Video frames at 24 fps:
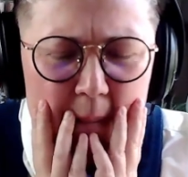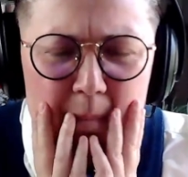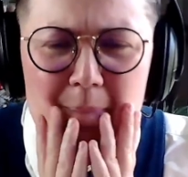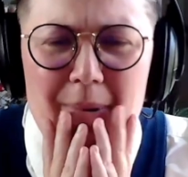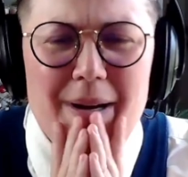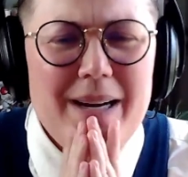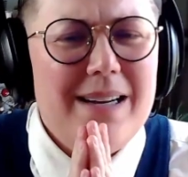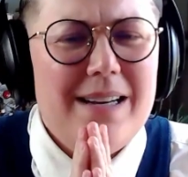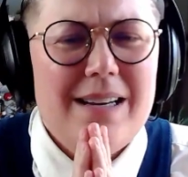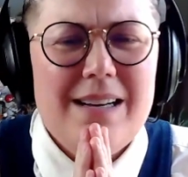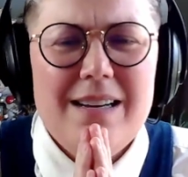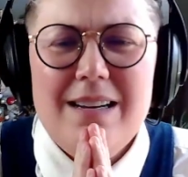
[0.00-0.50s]

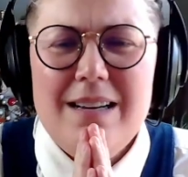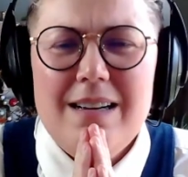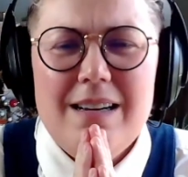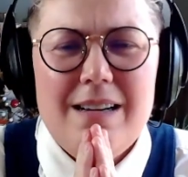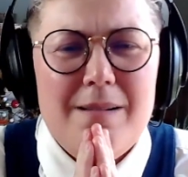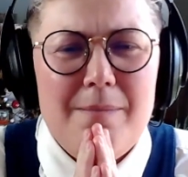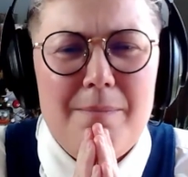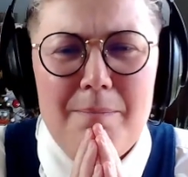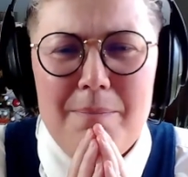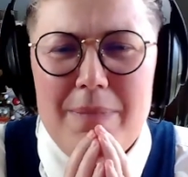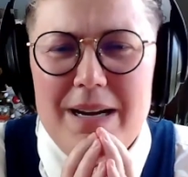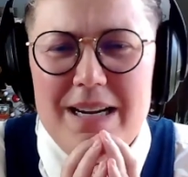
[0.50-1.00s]
But
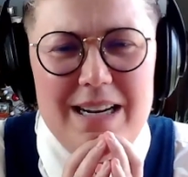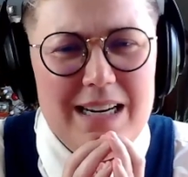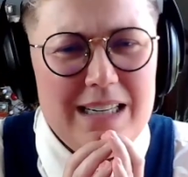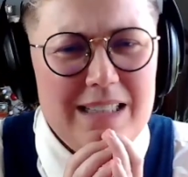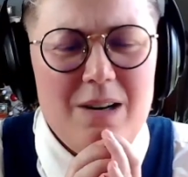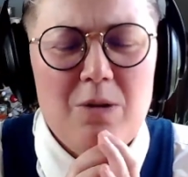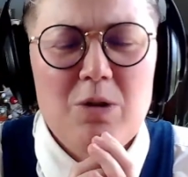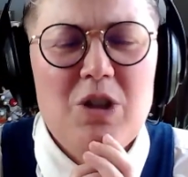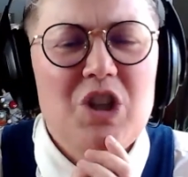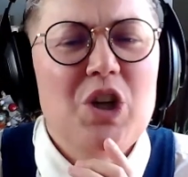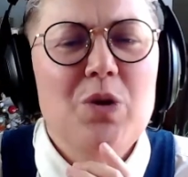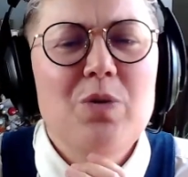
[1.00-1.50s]
Mia,
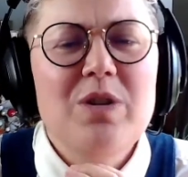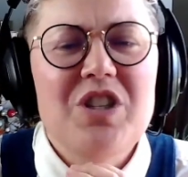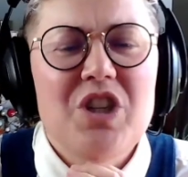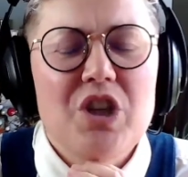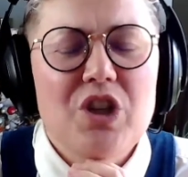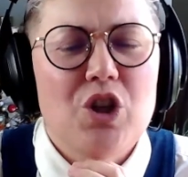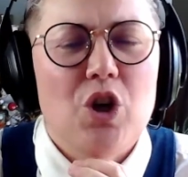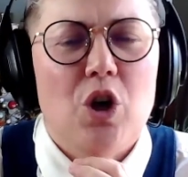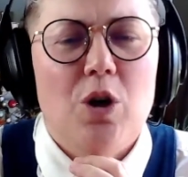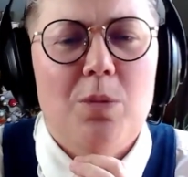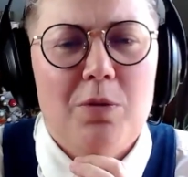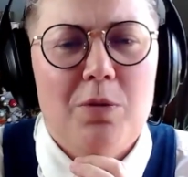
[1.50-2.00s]
she was
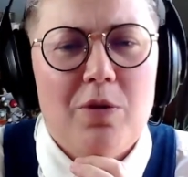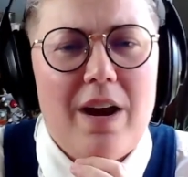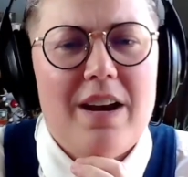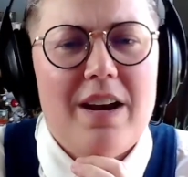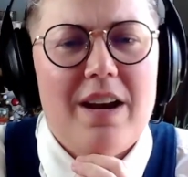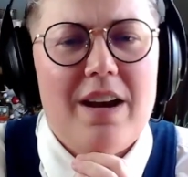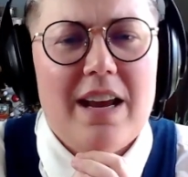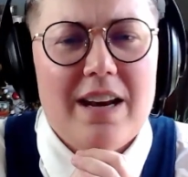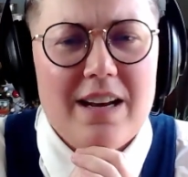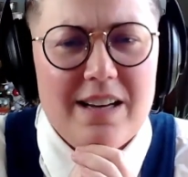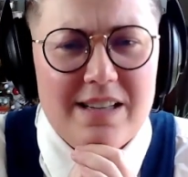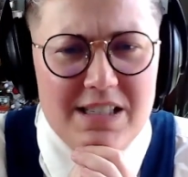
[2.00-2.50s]
just
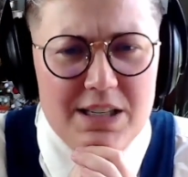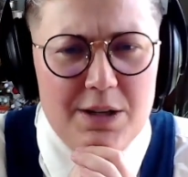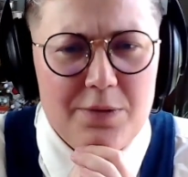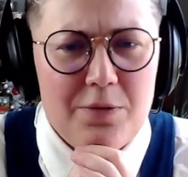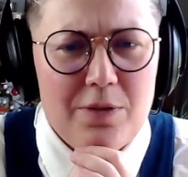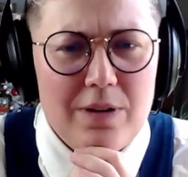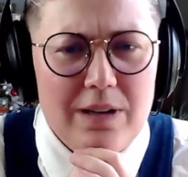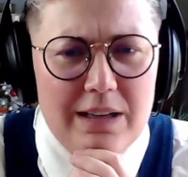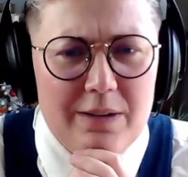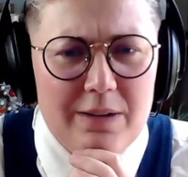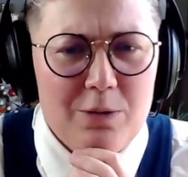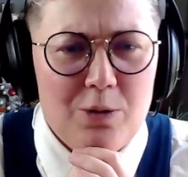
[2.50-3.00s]
operating at a
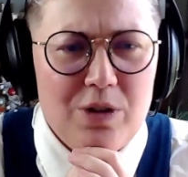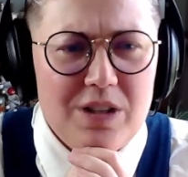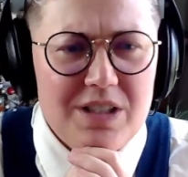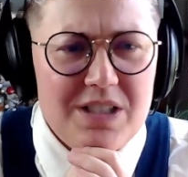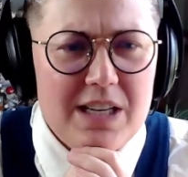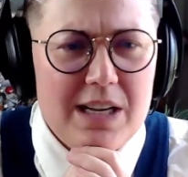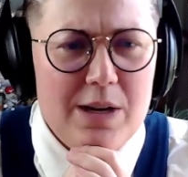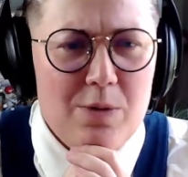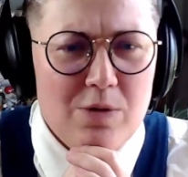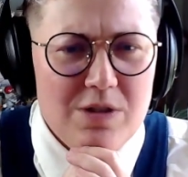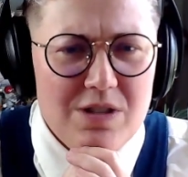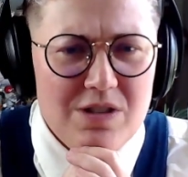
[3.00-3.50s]
different level
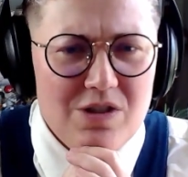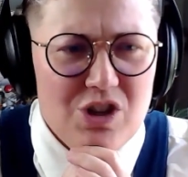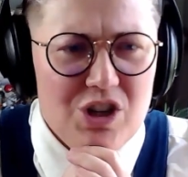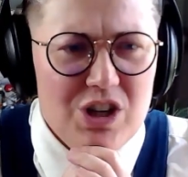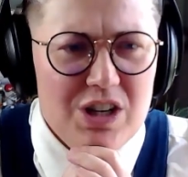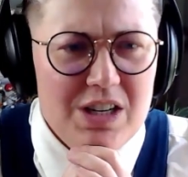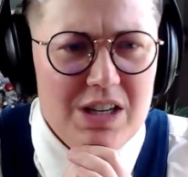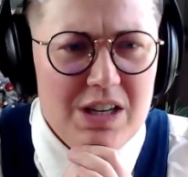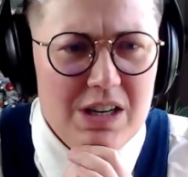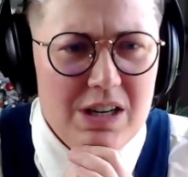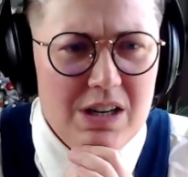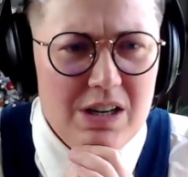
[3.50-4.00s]
yesterday, wasn't she?